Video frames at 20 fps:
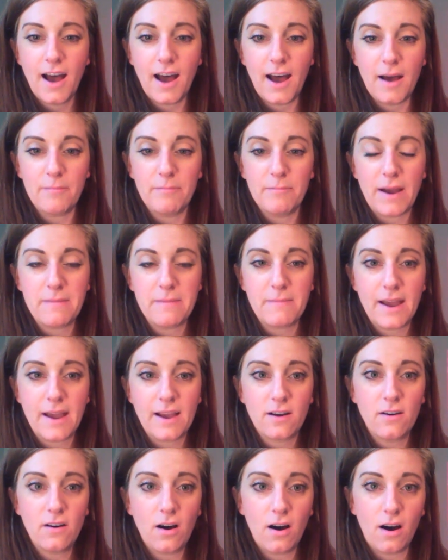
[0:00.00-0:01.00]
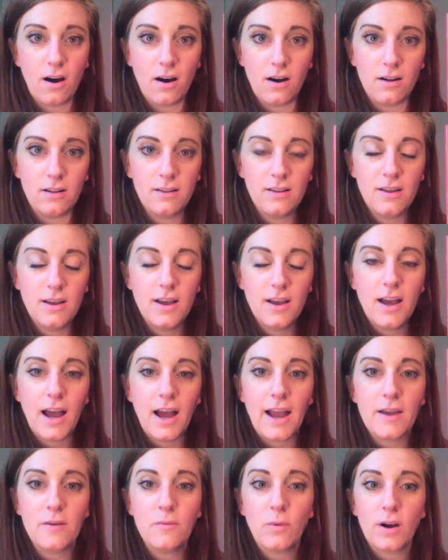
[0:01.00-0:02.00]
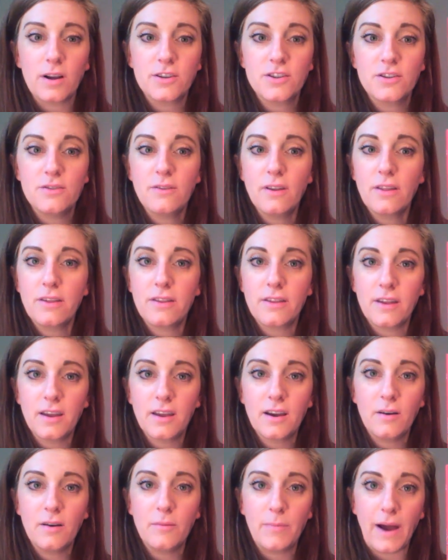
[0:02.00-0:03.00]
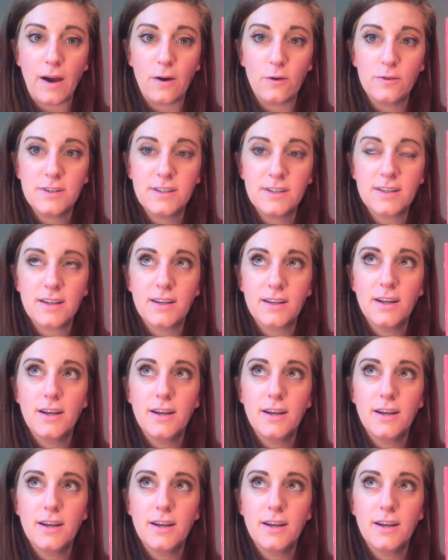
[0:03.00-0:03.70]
by Michael Hall, I want you to think about